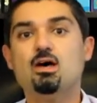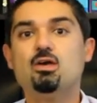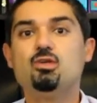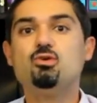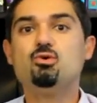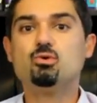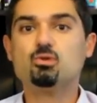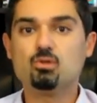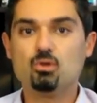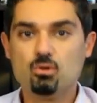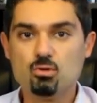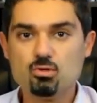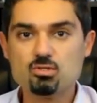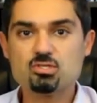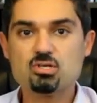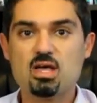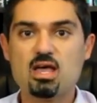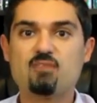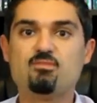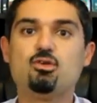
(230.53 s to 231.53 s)
You will
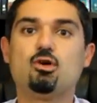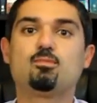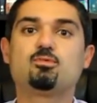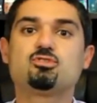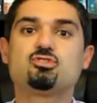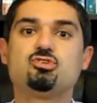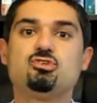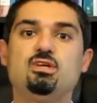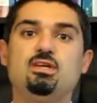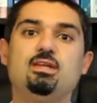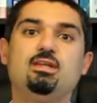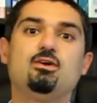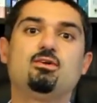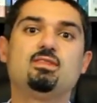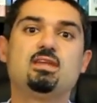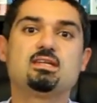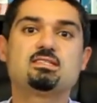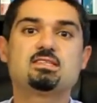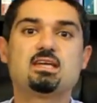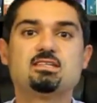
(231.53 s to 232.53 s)
also have the opportunity on
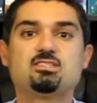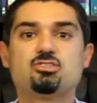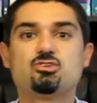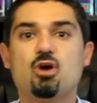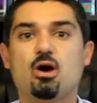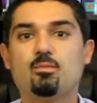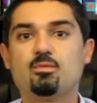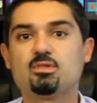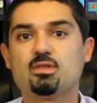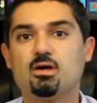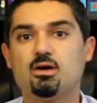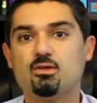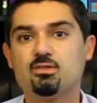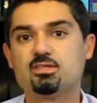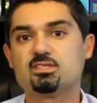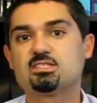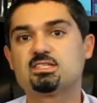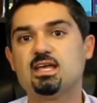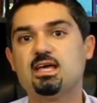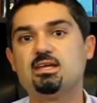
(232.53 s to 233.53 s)
that day to go up on
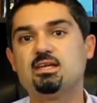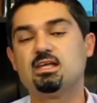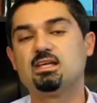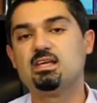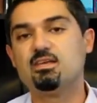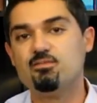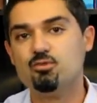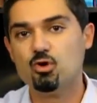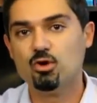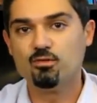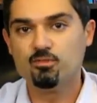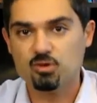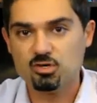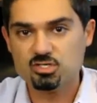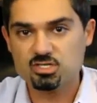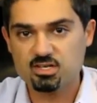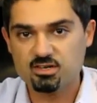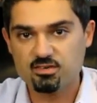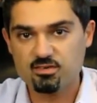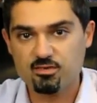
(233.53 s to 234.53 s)
the stand and give your
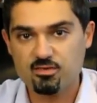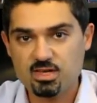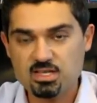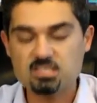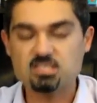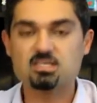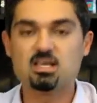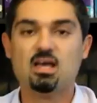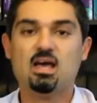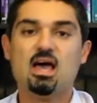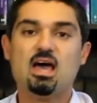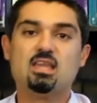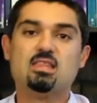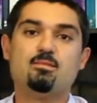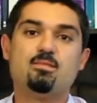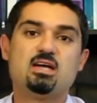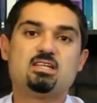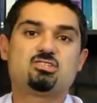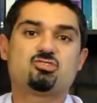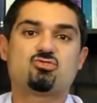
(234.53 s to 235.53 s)
version of events, and the
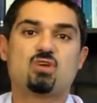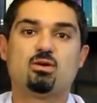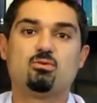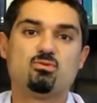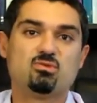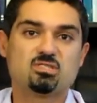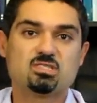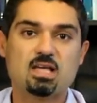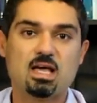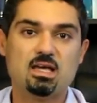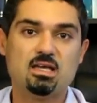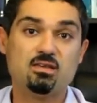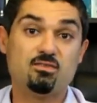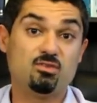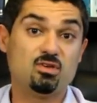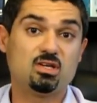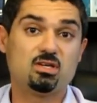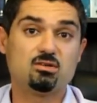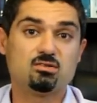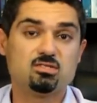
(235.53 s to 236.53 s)
magistrate will say
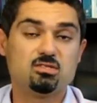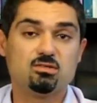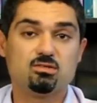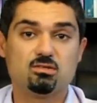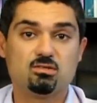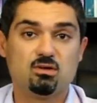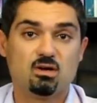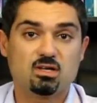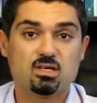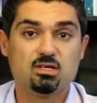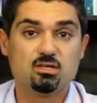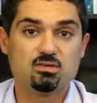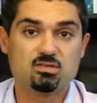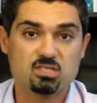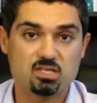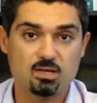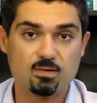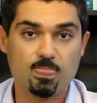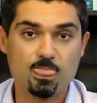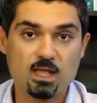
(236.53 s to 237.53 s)
if you're guilty or not
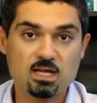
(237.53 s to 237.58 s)
guilty.